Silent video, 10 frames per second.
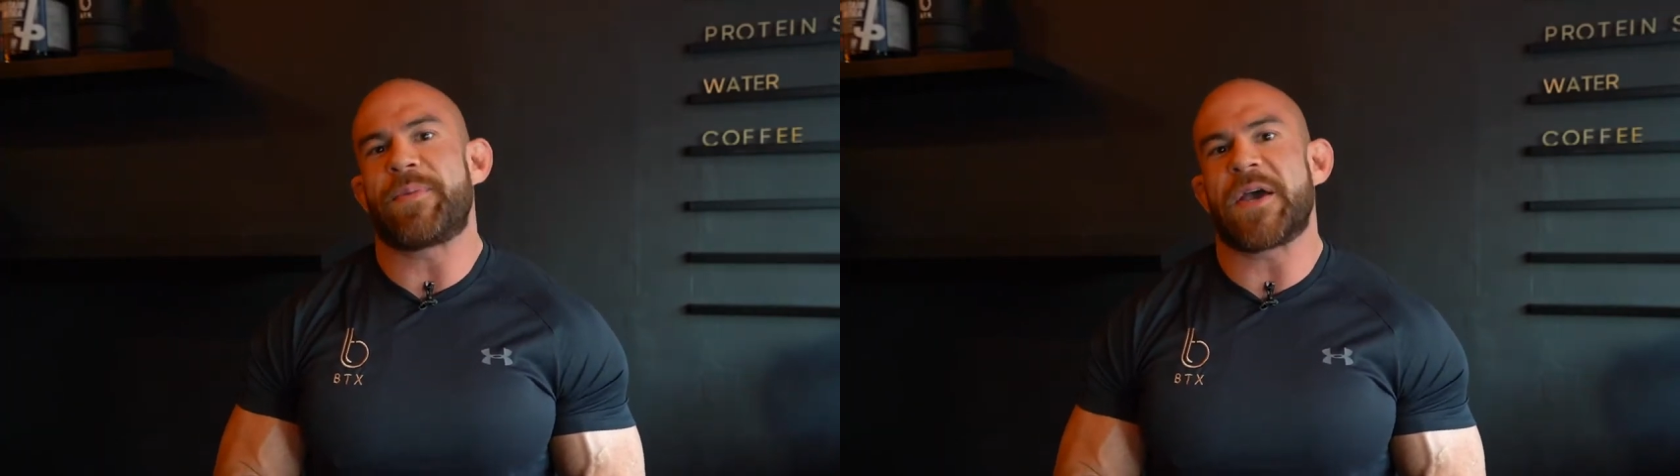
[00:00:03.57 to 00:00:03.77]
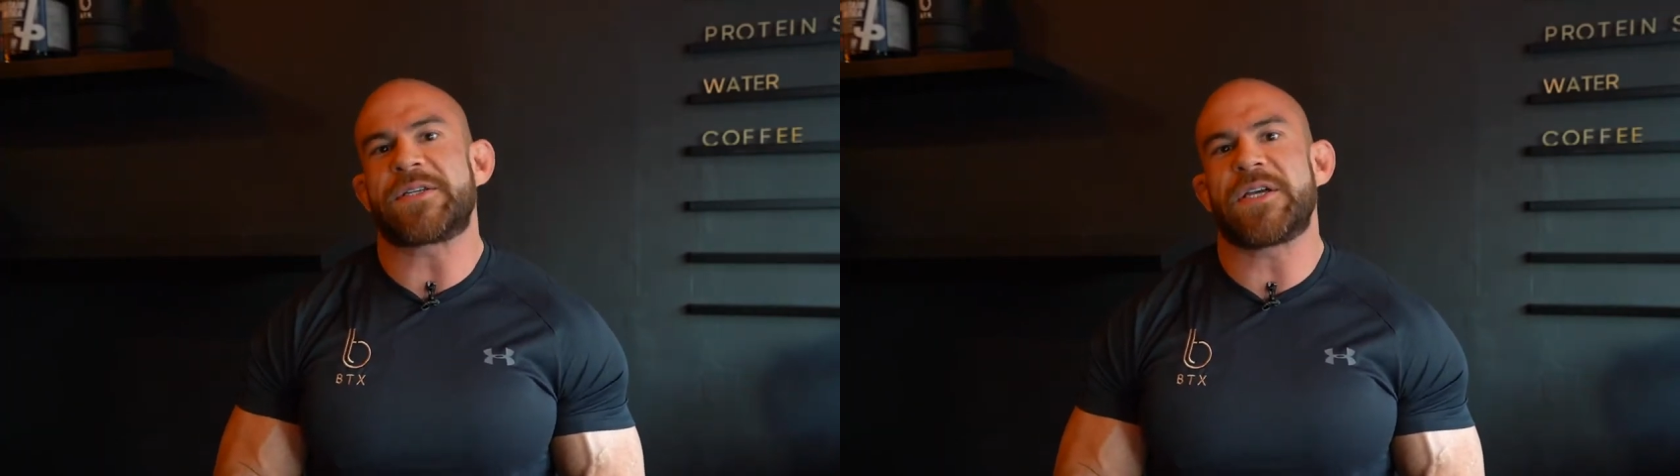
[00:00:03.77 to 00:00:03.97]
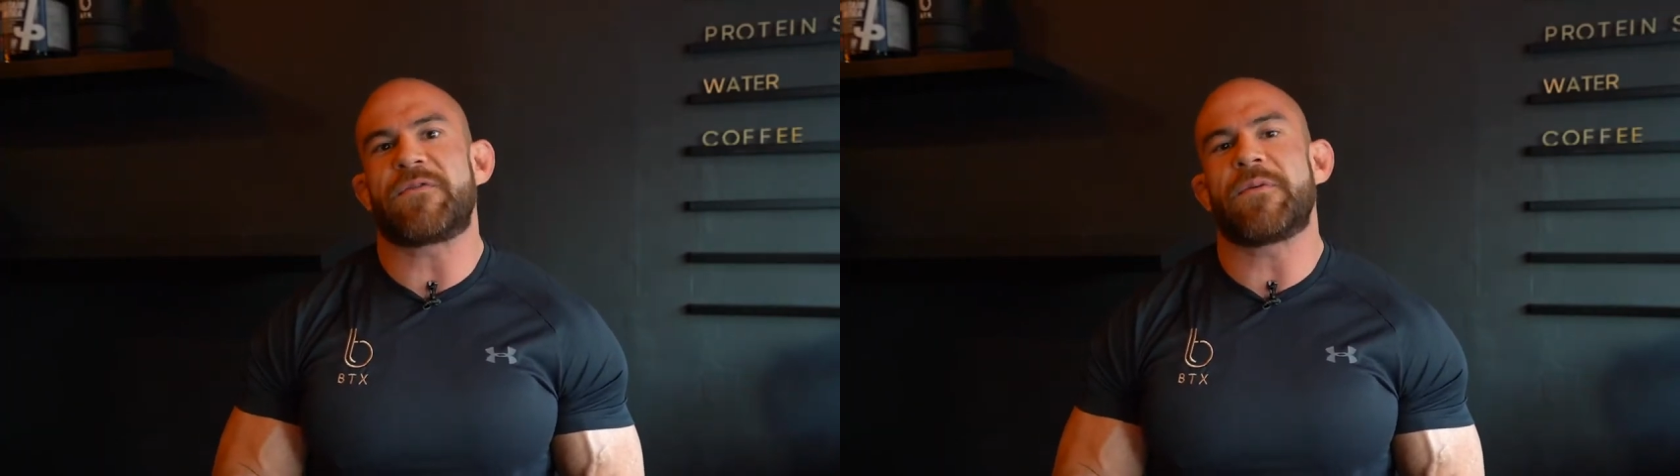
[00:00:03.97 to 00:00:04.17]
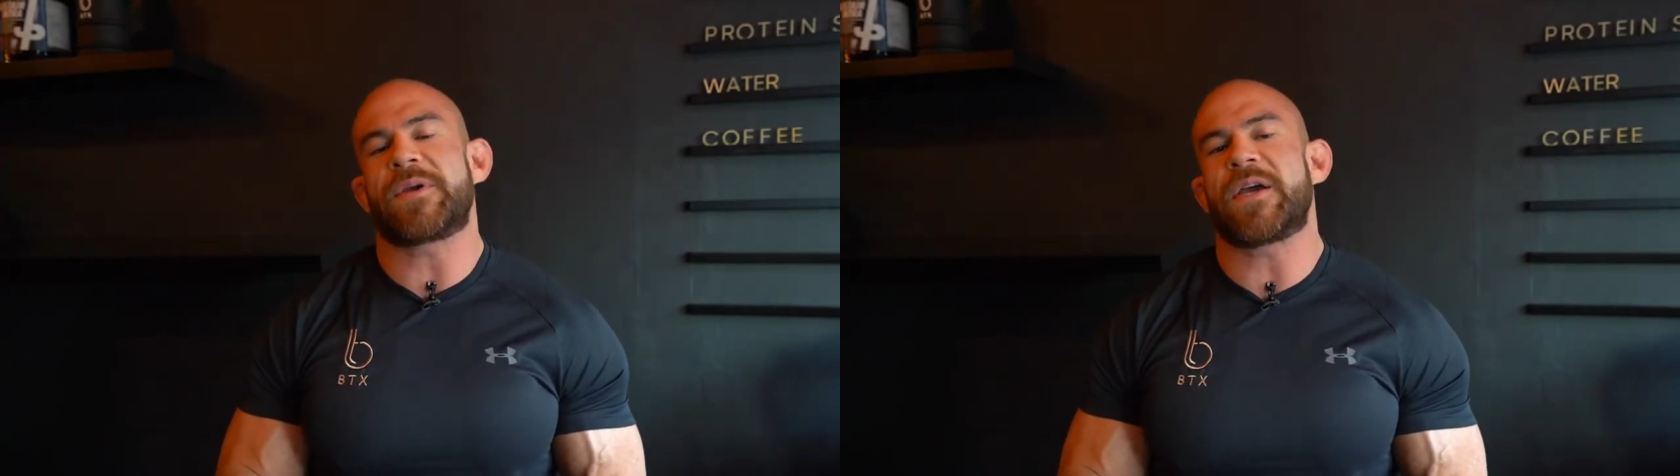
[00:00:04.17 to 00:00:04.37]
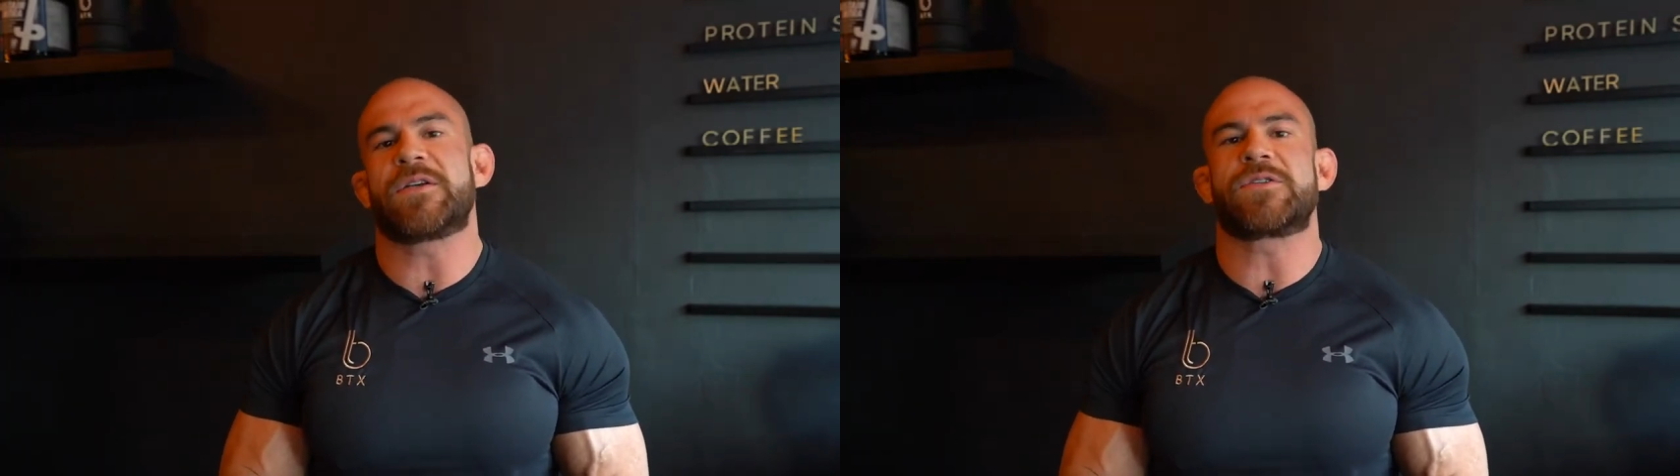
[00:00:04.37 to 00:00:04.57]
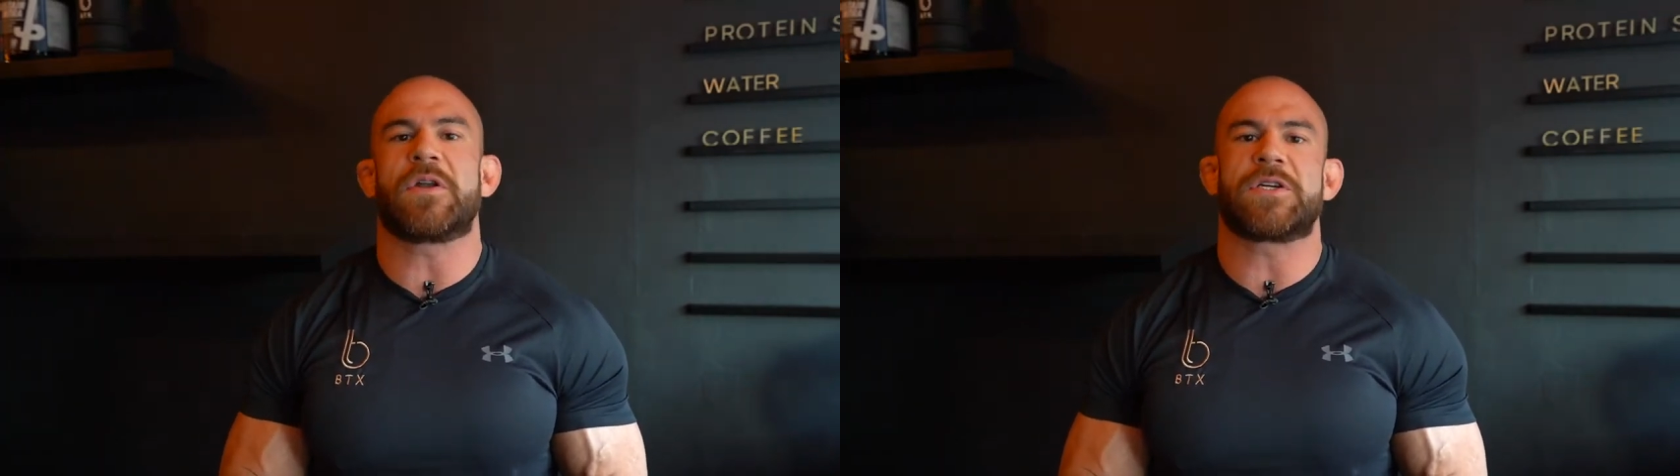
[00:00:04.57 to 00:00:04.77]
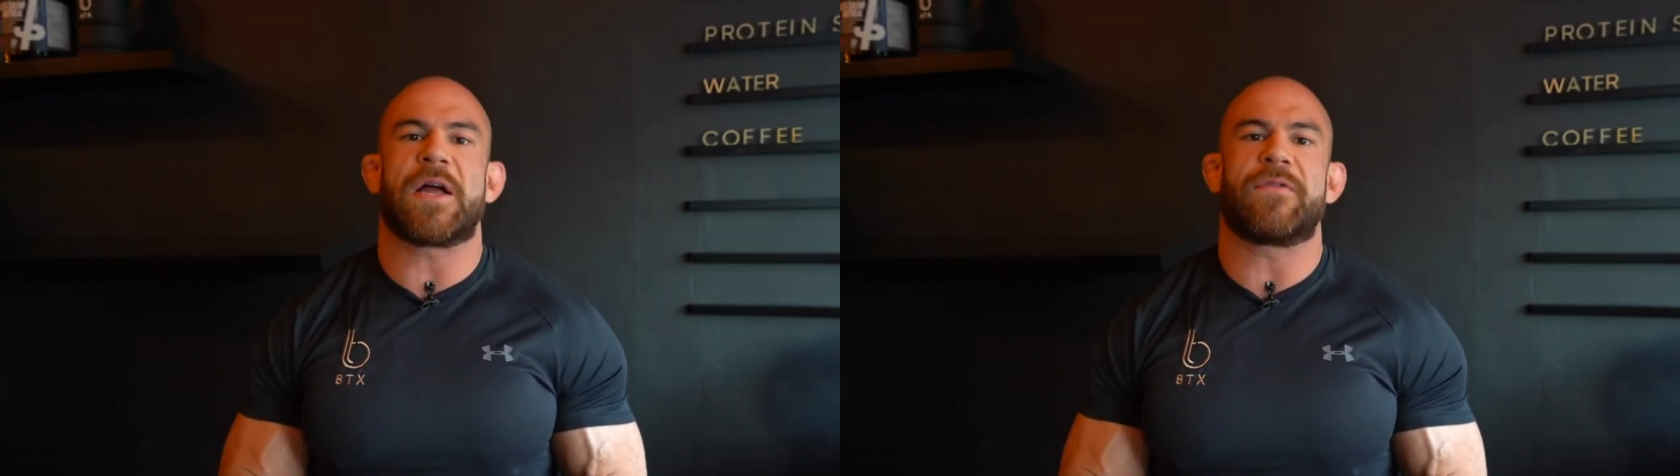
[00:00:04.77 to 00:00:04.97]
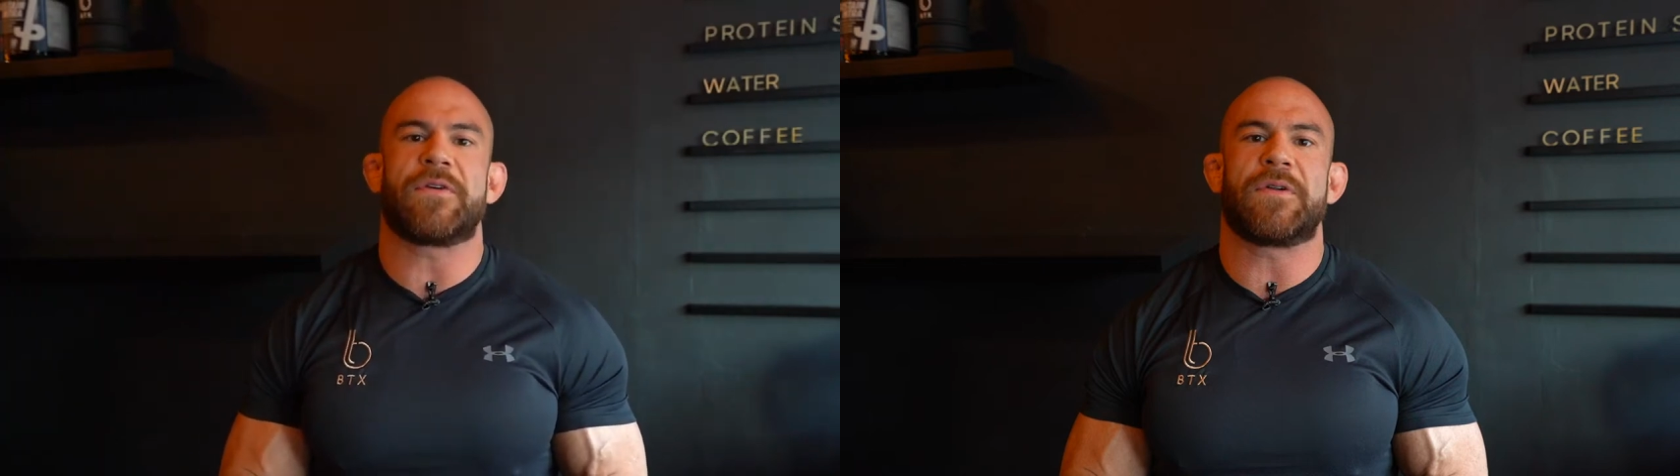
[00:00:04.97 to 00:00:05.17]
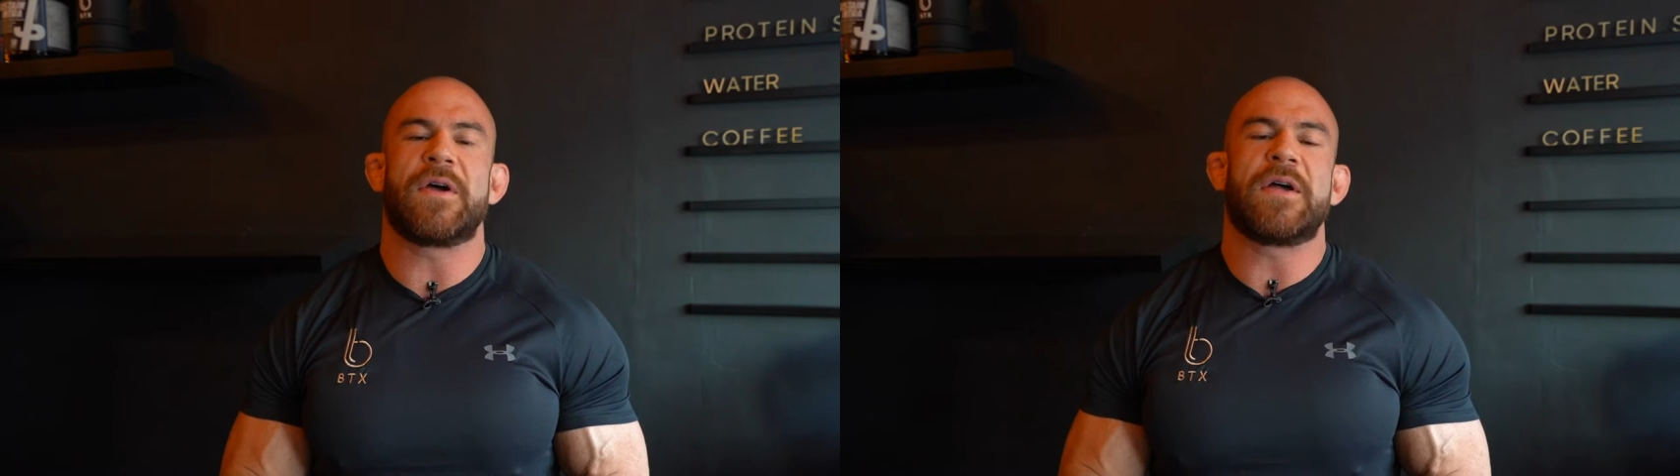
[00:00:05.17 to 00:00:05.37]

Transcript: BSc from King's College London.